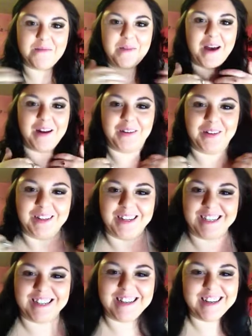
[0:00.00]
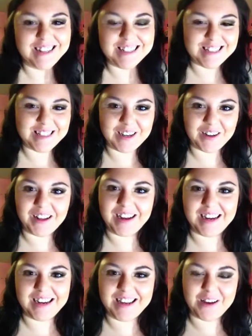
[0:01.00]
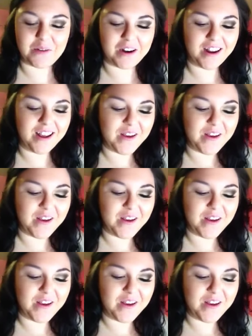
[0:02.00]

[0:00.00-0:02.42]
iPad holder. Still, I need to get one.